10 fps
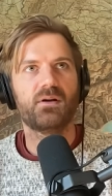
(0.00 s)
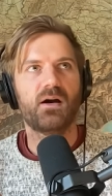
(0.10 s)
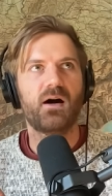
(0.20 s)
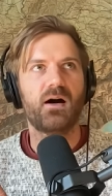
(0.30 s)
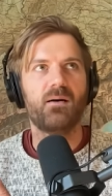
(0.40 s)

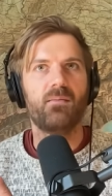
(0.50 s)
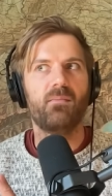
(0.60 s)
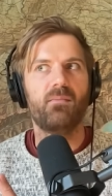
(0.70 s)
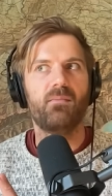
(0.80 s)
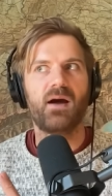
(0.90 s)

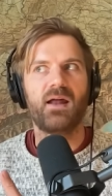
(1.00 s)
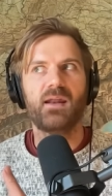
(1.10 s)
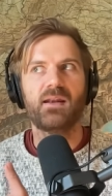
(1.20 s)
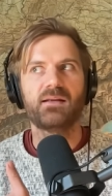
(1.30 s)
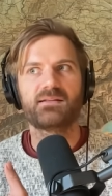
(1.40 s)
Um, and,
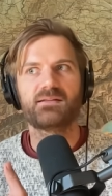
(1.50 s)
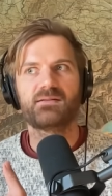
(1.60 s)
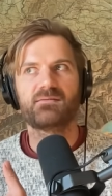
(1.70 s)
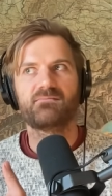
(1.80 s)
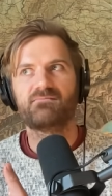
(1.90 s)
and
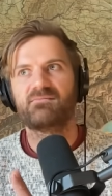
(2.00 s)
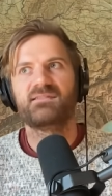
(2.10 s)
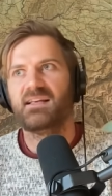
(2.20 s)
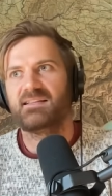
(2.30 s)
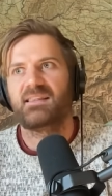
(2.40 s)
it's,
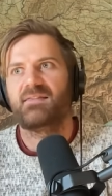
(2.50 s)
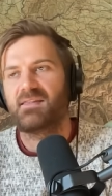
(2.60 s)
it's the,